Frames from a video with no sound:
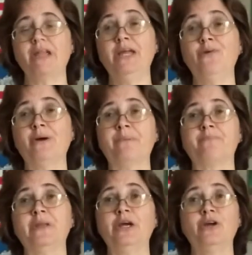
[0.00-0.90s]
anyway,
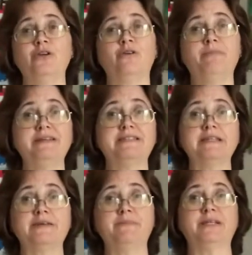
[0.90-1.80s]
you'll be
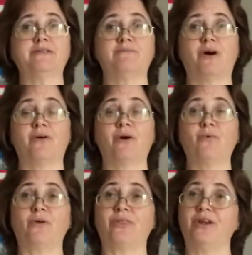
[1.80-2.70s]
seeing me
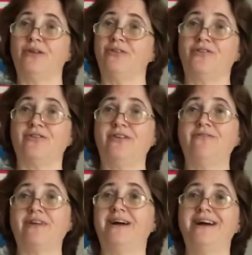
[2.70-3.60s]
tomorrow with another journey
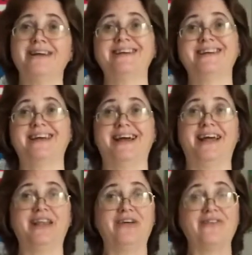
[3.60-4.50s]
vlog.
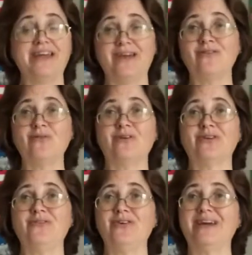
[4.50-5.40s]
I love every
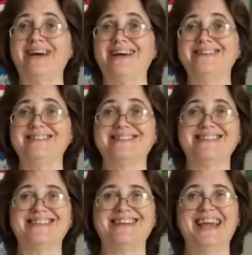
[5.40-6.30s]
one of you
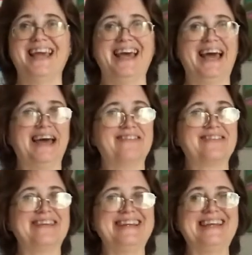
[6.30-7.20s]
guys. Have a
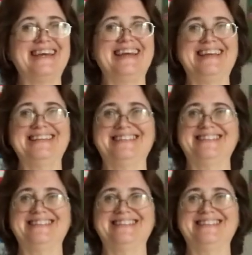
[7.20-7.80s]
great day.